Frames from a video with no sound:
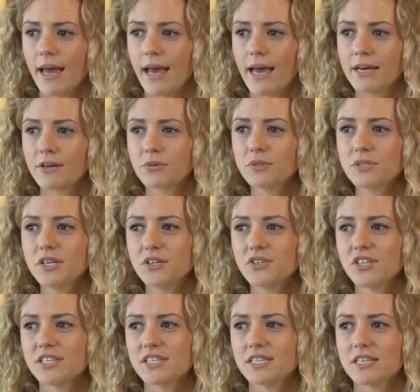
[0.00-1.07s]
And also
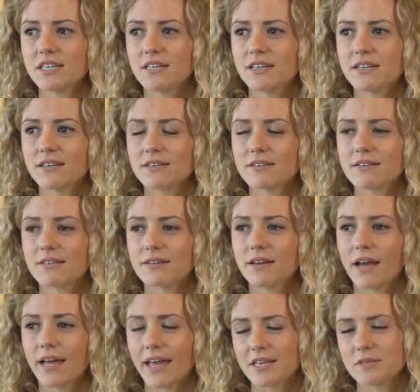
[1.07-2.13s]
just to,
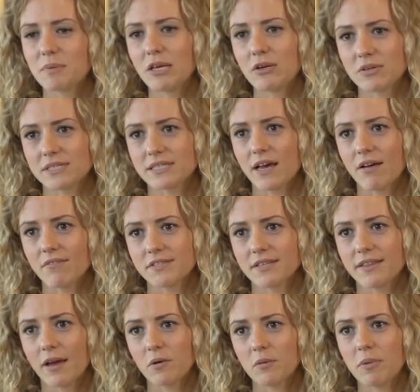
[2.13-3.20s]
I guess, be yourself.
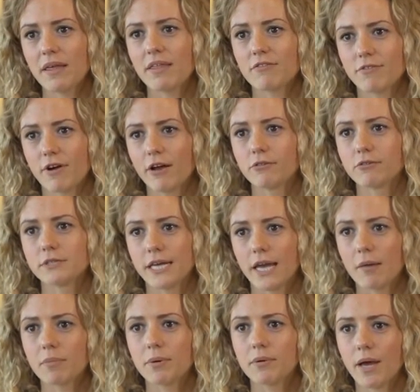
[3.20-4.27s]
So that would be the final
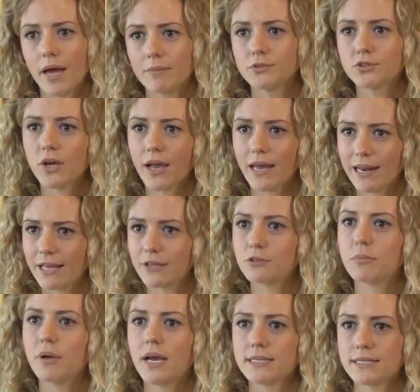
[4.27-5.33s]
tip. Try and let
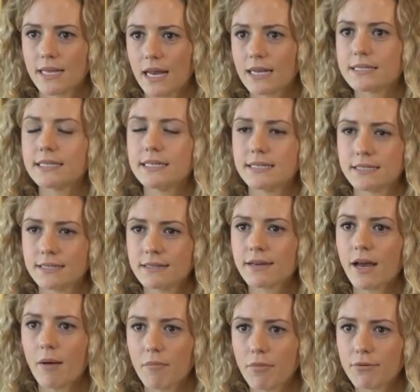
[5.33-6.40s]
your personality
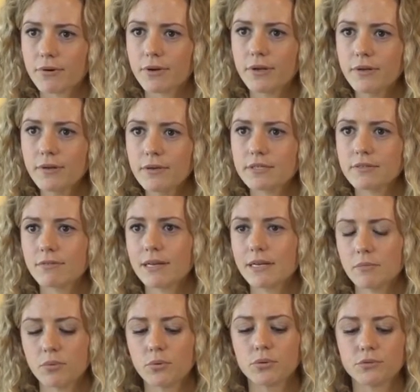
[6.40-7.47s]
come through. It's
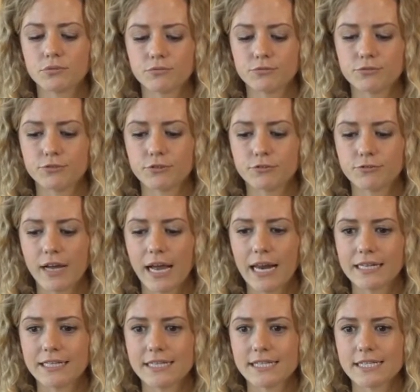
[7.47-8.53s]
really important for
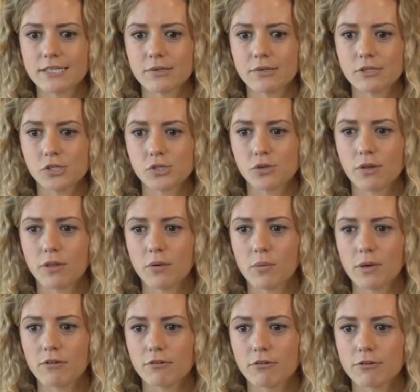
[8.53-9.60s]
Allens to ensure that
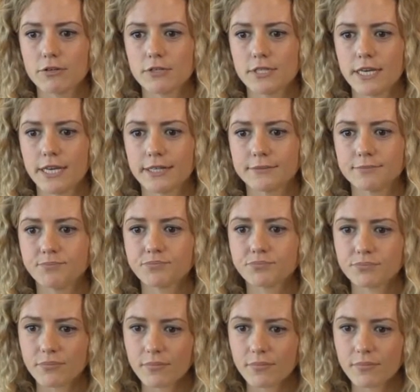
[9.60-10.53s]
we're recruiting,